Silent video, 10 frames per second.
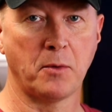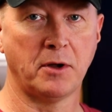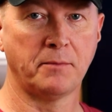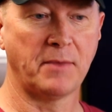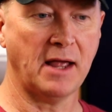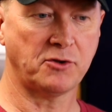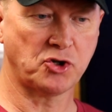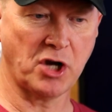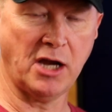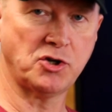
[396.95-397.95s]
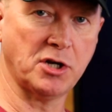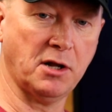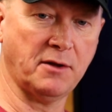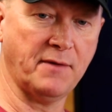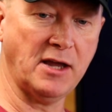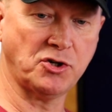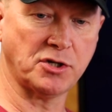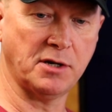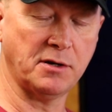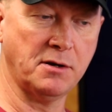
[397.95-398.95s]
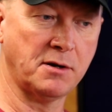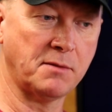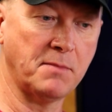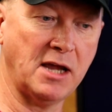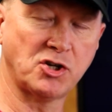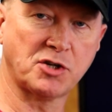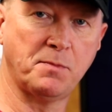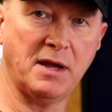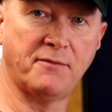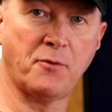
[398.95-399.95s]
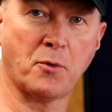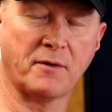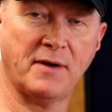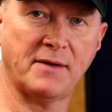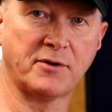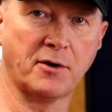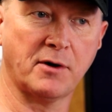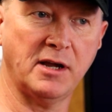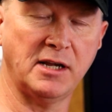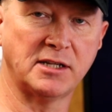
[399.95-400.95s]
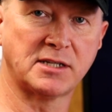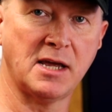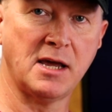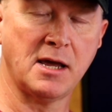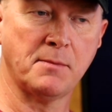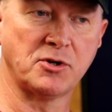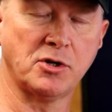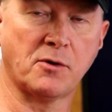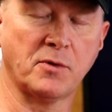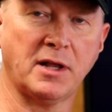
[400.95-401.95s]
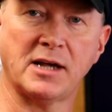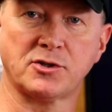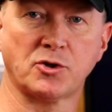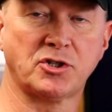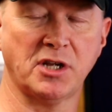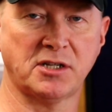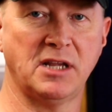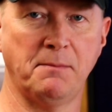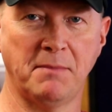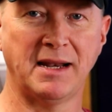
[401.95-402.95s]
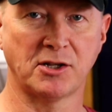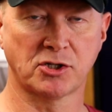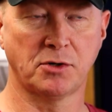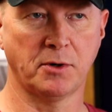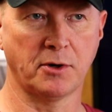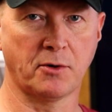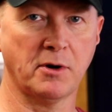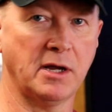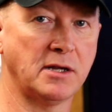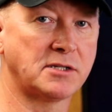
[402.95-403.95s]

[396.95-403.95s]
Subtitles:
Well, that change in elevation may just be 4 or 5 degrees, but you don't realize there's 60 minutes to a degree.